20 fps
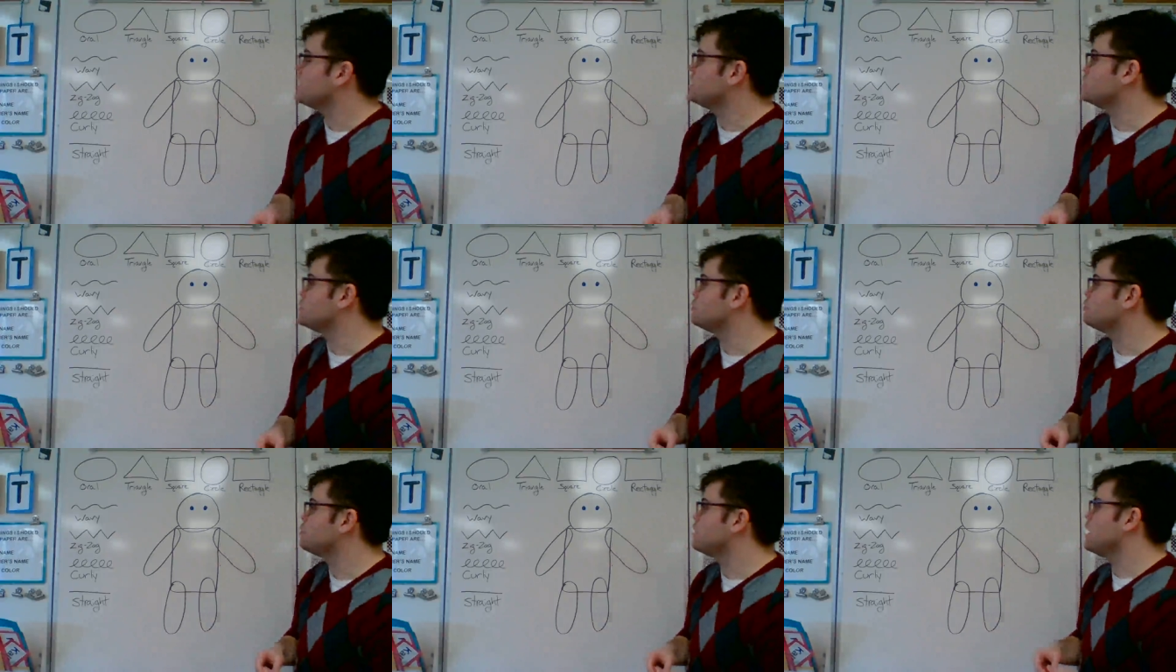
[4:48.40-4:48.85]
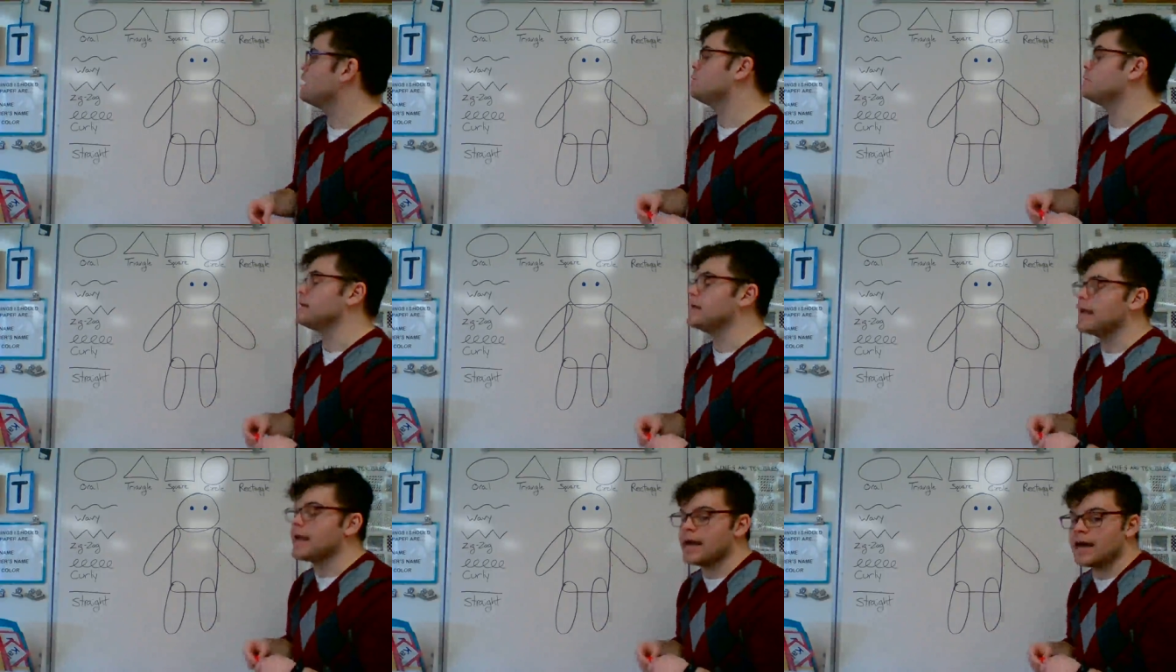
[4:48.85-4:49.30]
The next
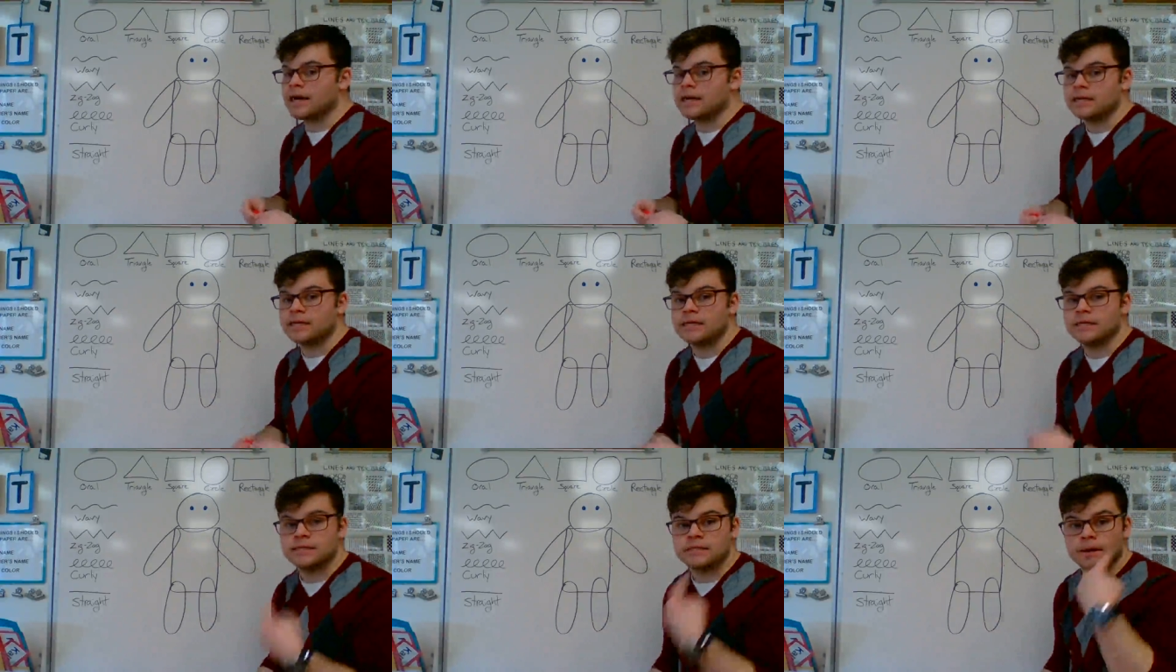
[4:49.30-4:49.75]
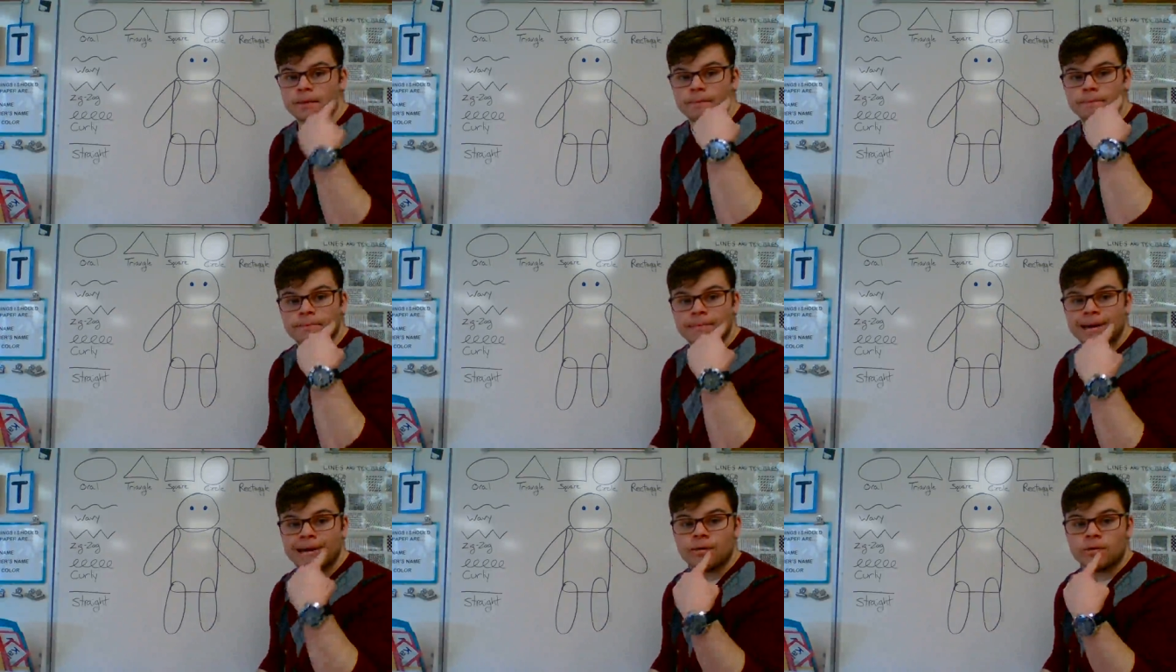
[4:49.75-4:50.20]
thing I should
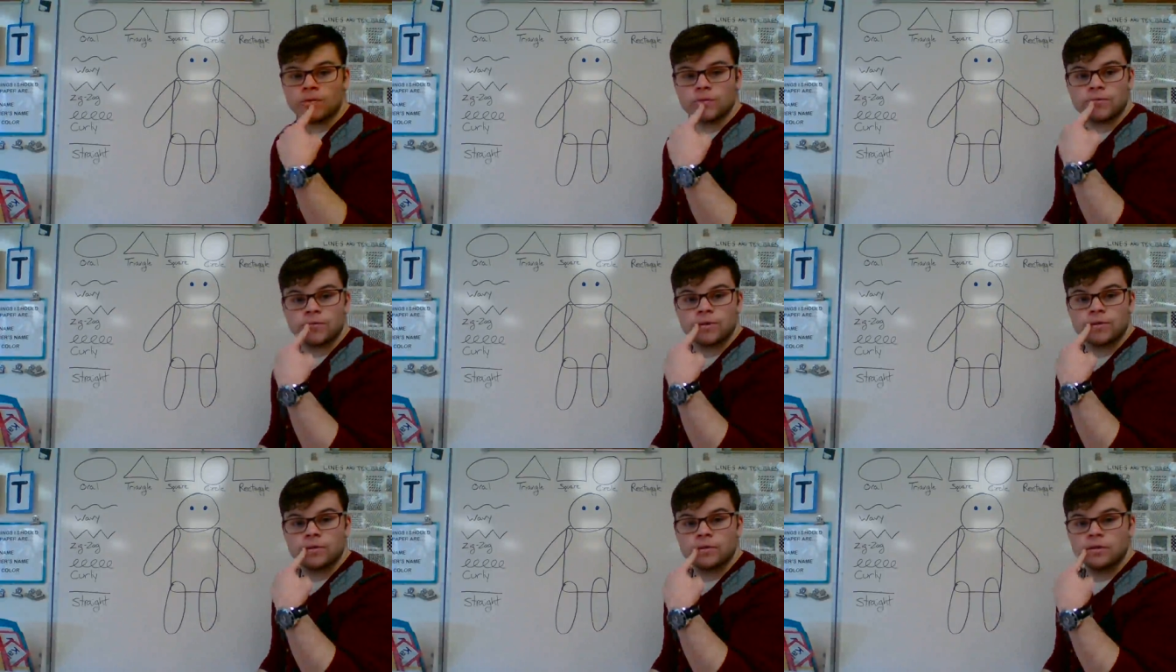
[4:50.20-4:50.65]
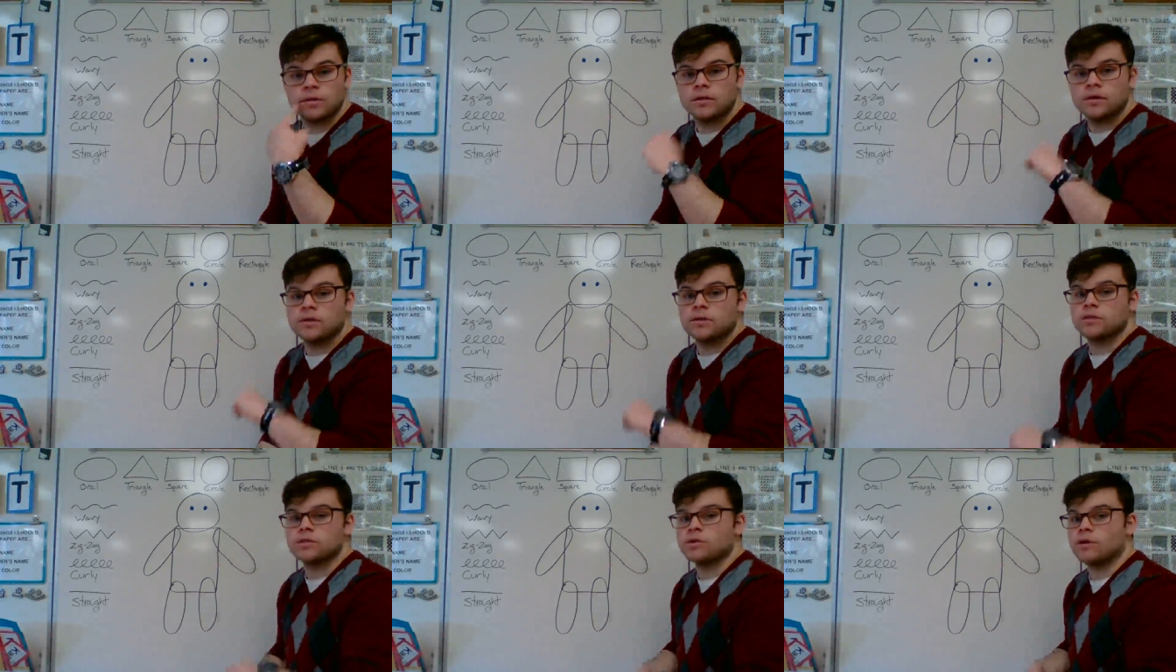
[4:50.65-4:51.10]
probably add is a
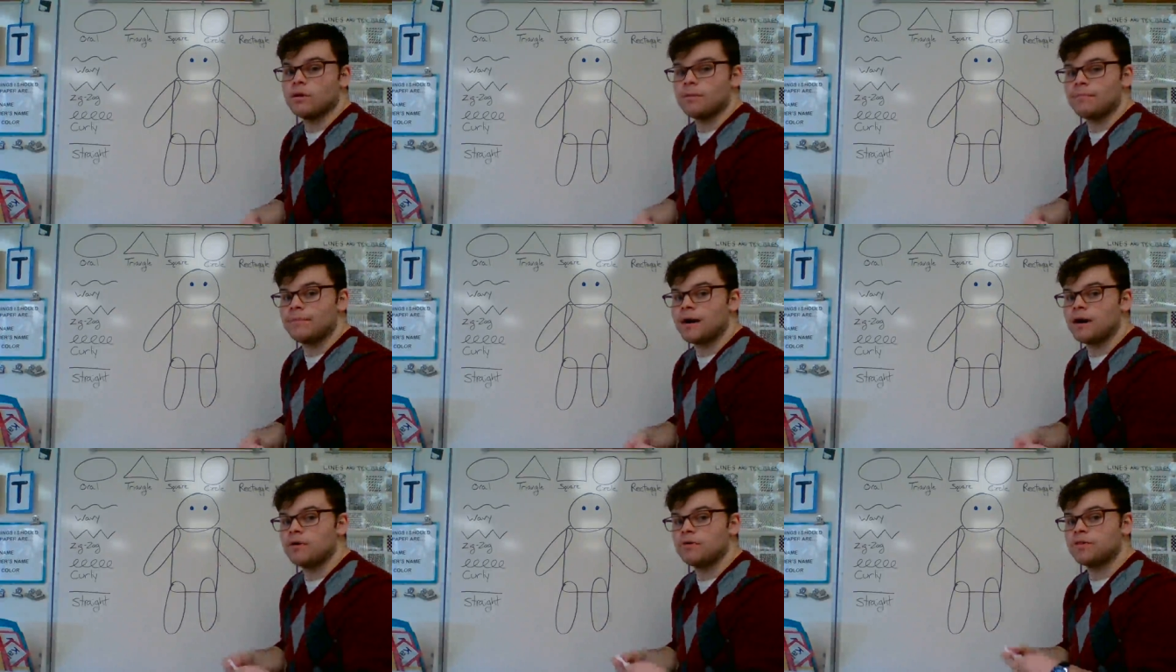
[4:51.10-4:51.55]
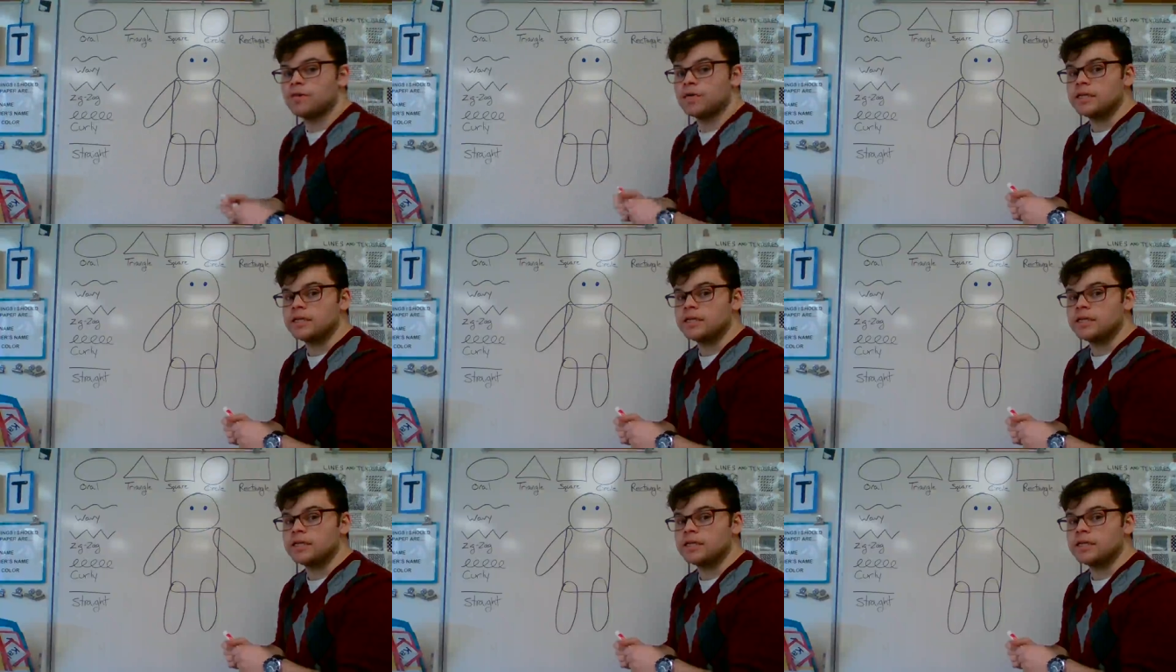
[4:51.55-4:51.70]
mouth.